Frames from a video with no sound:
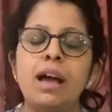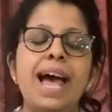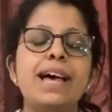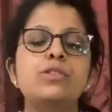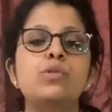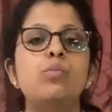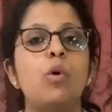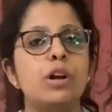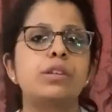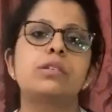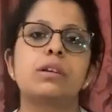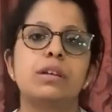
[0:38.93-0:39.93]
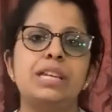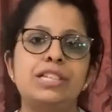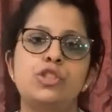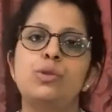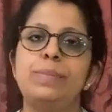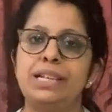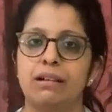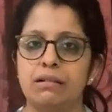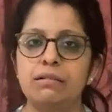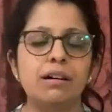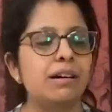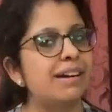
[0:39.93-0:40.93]
as to what needs to be
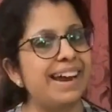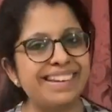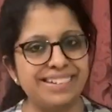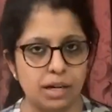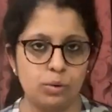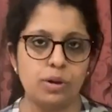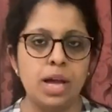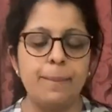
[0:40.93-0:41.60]
done right now,